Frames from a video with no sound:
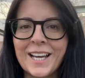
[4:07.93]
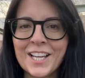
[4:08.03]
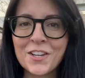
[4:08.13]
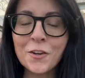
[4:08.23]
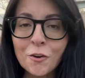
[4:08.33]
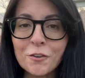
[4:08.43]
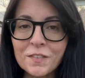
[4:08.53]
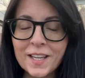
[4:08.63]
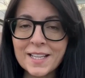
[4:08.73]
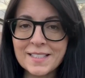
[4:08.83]
Not
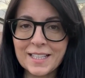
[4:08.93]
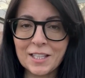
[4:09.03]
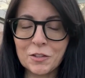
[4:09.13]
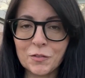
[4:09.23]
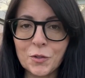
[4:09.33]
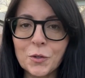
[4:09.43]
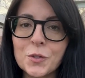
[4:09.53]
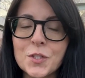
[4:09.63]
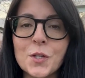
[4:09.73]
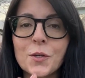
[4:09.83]
forgetting, of
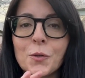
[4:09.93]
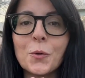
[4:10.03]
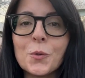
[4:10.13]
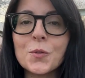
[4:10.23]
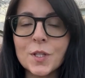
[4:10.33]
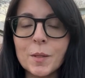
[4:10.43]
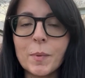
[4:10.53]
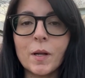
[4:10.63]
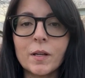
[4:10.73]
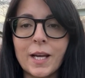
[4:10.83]
course, you can also
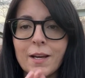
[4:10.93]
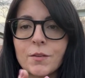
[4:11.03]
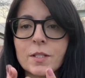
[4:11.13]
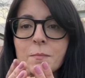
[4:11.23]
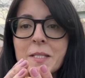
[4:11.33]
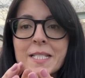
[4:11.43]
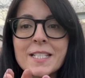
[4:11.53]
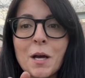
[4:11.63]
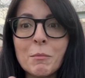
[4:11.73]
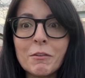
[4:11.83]
plant out some
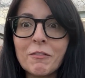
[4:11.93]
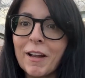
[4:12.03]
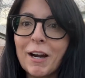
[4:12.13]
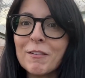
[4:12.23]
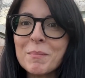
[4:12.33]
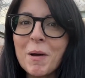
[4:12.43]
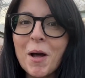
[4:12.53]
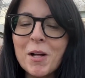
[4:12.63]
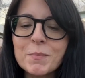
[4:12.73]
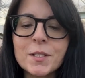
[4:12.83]
summer flowering
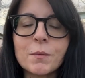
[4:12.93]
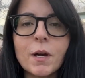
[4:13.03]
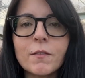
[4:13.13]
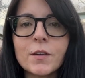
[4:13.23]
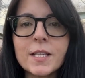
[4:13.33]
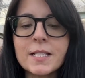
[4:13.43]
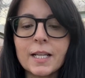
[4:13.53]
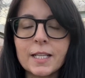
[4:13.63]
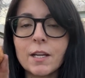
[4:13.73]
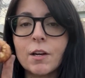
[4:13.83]
bulbs. So I've got these
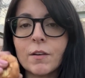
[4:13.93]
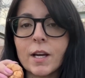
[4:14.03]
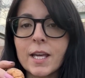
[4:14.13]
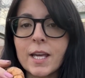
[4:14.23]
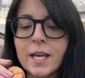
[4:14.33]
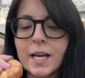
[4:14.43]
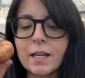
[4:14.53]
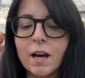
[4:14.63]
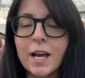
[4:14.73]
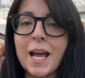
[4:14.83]
gladioli here and
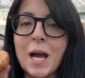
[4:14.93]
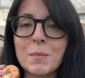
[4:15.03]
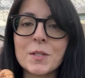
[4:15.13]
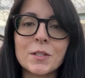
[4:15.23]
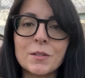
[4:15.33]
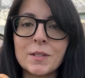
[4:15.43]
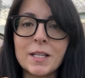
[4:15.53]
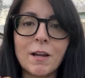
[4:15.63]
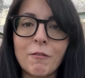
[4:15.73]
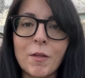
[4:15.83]
I absolutely
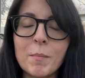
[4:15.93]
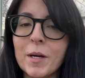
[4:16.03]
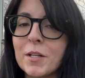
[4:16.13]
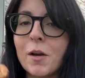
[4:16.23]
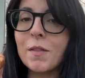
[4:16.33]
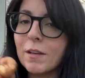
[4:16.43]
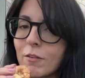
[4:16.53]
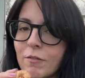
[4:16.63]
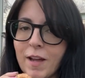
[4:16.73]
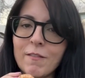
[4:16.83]
love them. I know they're
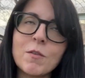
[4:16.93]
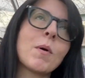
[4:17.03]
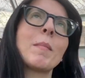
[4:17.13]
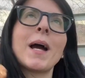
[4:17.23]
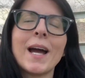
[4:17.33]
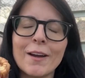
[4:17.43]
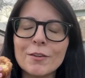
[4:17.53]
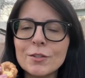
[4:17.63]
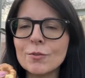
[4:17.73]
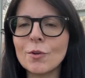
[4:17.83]
not for everyone, but how
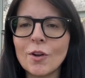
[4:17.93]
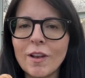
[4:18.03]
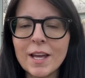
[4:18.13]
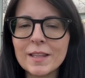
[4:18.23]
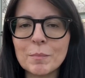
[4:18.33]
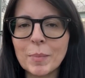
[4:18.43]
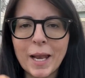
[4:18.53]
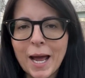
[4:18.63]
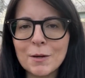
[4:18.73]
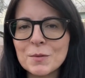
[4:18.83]
can you not like the
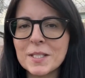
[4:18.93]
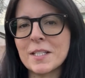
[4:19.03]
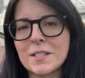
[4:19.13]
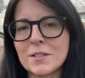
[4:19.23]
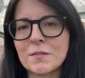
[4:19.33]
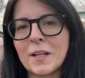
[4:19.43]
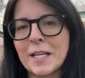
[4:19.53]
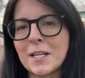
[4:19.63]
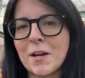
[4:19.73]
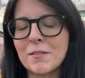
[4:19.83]
blousiness of
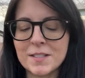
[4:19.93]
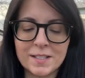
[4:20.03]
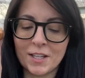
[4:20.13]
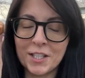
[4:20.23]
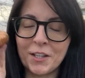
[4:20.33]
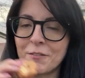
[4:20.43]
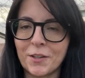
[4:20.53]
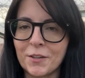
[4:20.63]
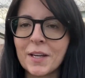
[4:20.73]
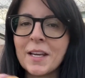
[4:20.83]
gladiolus? I don't know.